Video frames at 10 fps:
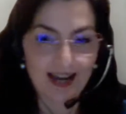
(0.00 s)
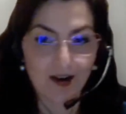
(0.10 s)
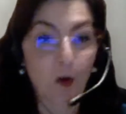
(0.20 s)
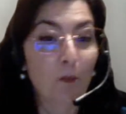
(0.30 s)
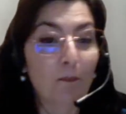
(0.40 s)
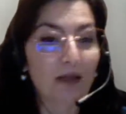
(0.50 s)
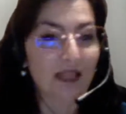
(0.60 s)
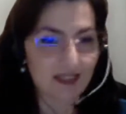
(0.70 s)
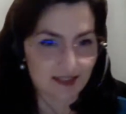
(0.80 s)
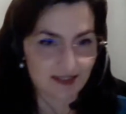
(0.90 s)

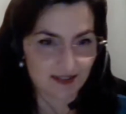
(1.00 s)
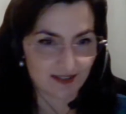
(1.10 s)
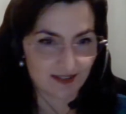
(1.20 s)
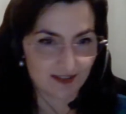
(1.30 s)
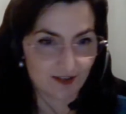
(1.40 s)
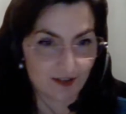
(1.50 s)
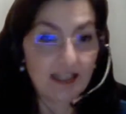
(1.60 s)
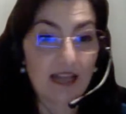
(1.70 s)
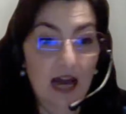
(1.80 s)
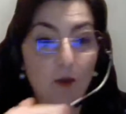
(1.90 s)
complete
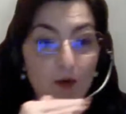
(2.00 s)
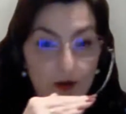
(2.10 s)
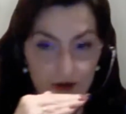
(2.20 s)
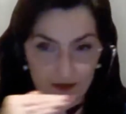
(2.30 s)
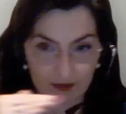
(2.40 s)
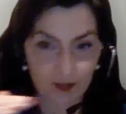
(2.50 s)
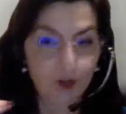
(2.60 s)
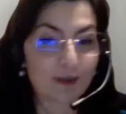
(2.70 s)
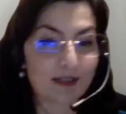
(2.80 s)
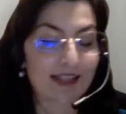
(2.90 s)
in our
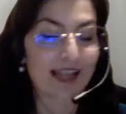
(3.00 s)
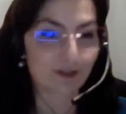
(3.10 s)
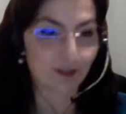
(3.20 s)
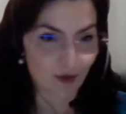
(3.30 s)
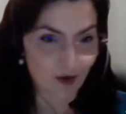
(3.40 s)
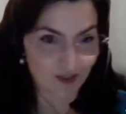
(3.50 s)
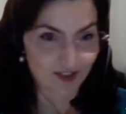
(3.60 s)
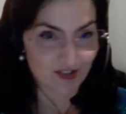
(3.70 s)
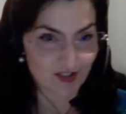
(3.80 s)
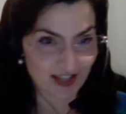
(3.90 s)
human level of
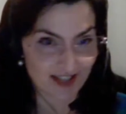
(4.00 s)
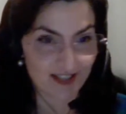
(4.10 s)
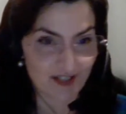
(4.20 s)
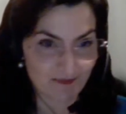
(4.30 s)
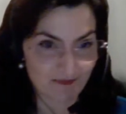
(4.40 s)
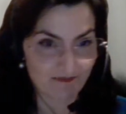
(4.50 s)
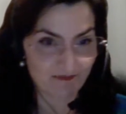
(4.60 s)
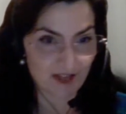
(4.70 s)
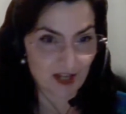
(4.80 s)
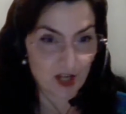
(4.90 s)
understanding.
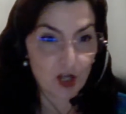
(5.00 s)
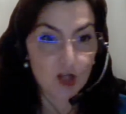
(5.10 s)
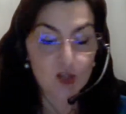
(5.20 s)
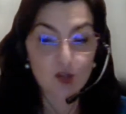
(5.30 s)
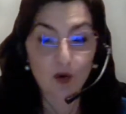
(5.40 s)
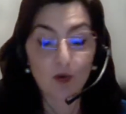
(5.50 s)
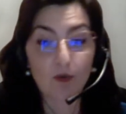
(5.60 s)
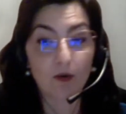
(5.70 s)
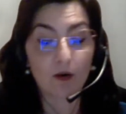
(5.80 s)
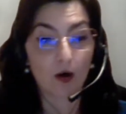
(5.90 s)

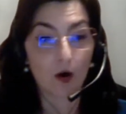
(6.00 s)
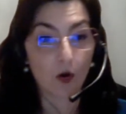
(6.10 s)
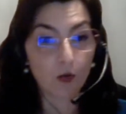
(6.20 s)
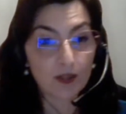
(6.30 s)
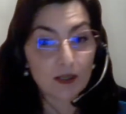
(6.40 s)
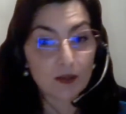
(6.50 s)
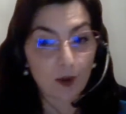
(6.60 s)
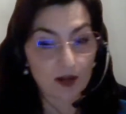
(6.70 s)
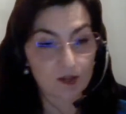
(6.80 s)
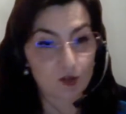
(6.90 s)
So only
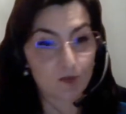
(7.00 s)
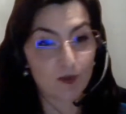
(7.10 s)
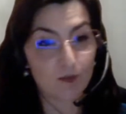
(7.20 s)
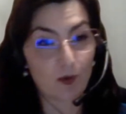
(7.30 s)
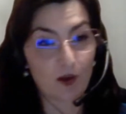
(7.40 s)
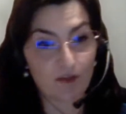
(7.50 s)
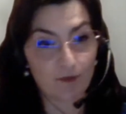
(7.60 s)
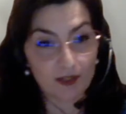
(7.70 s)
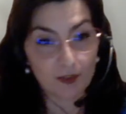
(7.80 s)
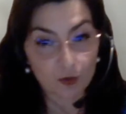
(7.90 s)
once people have
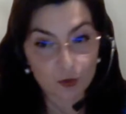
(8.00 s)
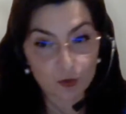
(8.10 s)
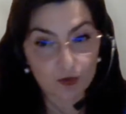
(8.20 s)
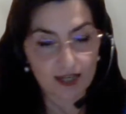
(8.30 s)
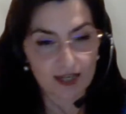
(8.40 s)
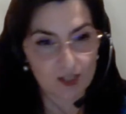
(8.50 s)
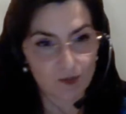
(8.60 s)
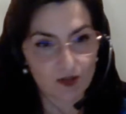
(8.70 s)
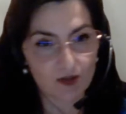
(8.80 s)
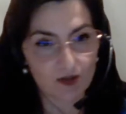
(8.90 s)
been through the
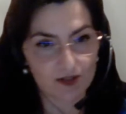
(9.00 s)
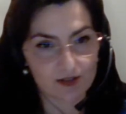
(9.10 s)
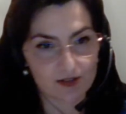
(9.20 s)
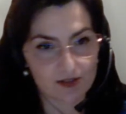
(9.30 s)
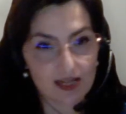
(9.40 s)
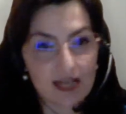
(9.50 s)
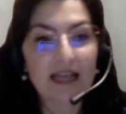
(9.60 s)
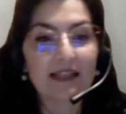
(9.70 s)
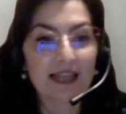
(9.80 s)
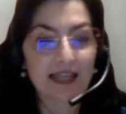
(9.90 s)
experience,
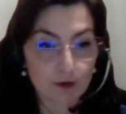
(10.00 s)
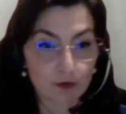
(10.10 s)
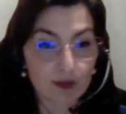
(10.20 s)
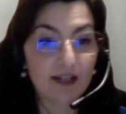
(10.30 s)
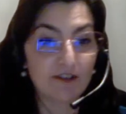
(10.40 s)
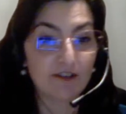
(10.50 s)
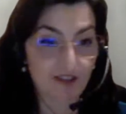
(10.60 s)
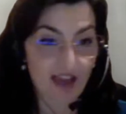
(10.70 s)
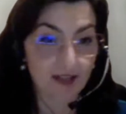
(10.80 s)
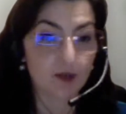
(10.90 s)
they can really
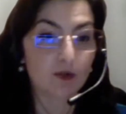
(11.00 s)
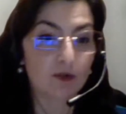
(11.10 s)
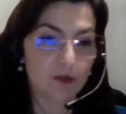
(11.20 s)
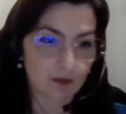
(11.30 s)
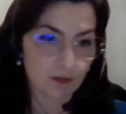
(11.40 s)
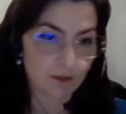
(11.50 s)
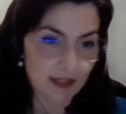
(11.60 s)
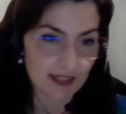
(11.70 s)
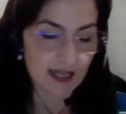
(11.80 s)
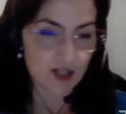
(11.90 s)
value
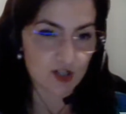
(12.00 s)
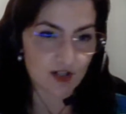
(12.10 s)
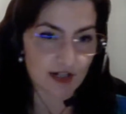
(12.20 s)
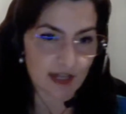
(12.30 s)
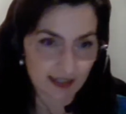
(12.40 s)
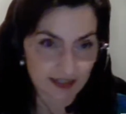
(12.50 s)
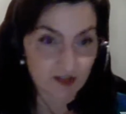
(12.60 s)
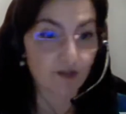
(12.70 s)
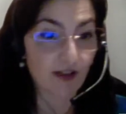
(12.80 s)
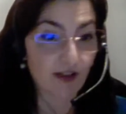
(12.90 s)
mediation and its
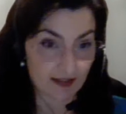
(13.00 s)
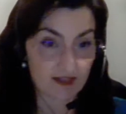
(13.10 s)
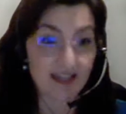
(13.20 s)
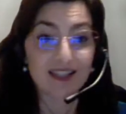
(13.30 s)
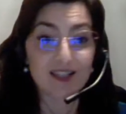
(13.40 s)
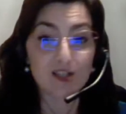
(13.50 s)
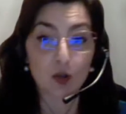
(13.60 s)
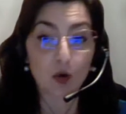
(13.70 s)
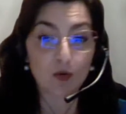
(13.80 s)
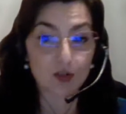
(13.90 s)
effects and its
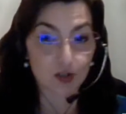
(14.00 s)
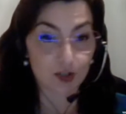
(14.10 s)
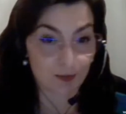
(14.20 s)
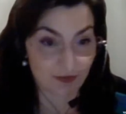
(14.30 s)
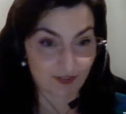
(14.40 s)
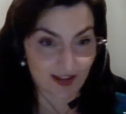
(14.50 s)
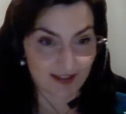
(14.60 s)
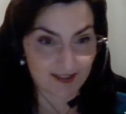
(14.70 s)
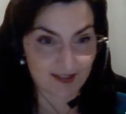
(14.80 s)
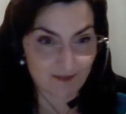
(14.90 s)
long-term
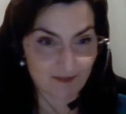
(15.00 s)
effects.